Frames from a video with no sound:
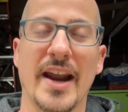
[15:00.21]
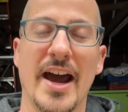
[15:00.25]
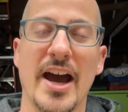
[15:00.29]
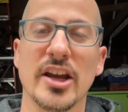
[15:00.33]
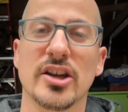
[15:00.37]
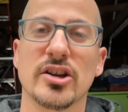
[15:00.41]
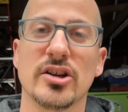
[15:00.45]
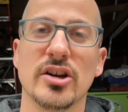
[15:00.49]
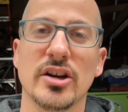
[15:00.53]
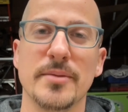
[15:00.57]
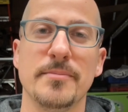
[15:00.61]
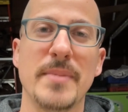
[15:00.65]
I
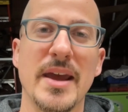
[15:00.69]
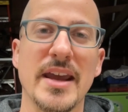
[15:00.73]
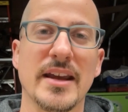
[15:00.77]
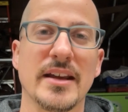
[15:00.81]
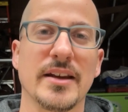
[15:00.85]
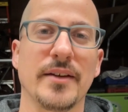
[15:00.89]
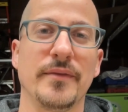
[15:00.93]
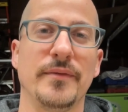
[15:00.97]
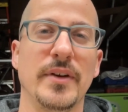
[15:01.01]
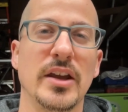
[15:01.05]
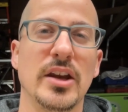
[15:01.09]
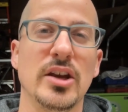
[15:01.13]
could make
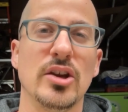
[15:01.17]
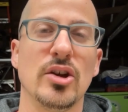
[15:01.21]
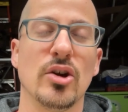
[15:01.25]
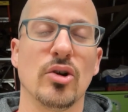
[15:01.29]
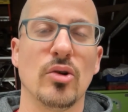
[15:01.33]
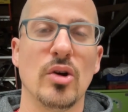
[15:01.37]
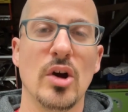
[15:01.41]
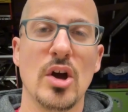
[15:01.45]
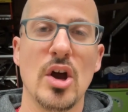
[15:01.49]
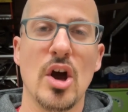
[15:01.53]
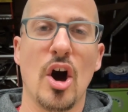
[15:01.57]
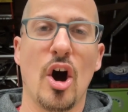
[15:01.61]
a
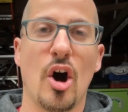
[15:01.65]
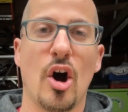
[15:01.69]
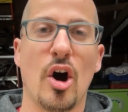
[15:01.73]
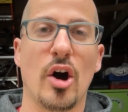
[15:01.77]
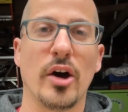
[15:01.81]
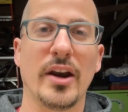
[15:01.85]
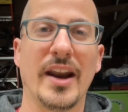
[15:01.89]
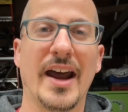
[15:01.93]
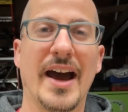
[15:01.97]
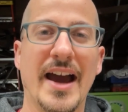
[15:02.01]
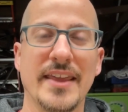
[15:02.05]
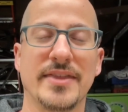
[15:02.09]
video
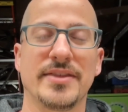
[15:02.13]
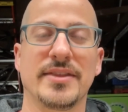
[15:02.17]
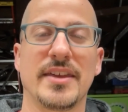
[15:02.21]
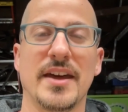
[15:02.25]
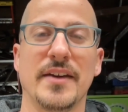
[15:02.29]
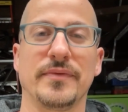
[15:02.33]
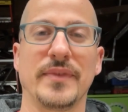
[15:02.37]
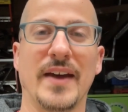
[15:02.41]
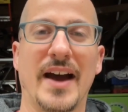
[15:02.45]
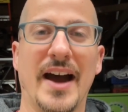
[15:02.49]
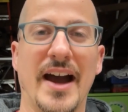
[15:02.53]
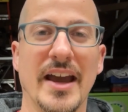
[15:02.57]
on high
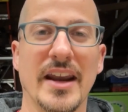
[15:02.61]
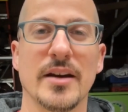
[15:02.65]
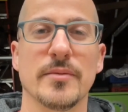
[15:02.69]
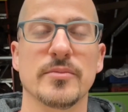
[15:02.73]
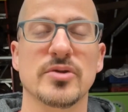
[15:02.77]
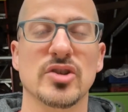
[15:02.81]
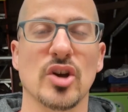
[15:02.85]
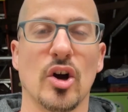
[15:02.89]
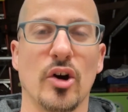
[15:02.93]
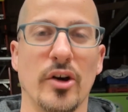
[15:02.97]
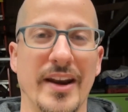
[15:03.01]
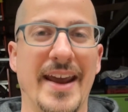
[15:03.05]
theft
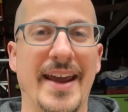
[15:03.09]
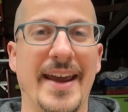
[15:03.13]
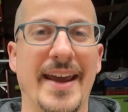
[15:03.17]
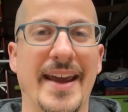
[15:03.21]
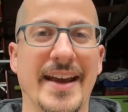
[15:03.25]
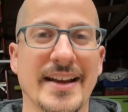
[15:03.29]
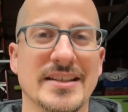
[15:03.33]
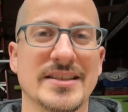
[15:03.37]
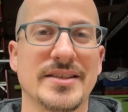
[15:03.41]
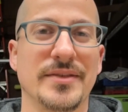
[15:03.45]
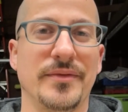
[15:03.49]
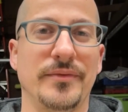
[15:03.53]
items on
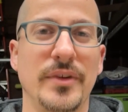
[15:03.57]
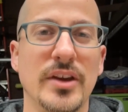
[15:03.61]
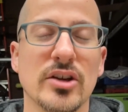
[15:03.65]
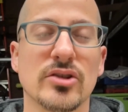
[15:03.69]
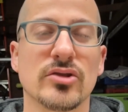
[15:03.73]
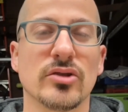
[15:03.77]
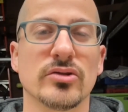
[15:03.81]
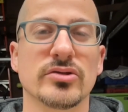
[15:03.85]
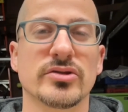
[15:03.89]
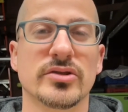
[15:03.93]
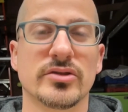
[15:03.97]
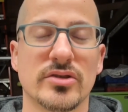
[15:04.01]
X
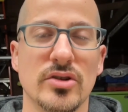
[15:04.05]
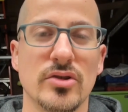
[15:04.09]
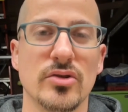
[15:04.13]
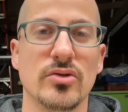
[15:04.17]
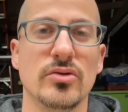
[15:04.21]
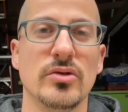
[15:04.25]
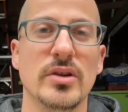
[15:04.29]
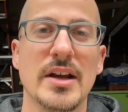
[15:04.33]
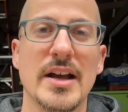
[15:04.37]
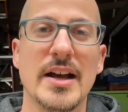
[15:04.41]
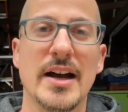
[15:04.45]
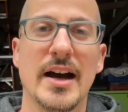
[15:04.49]
vehicles
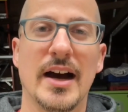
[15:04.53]
too.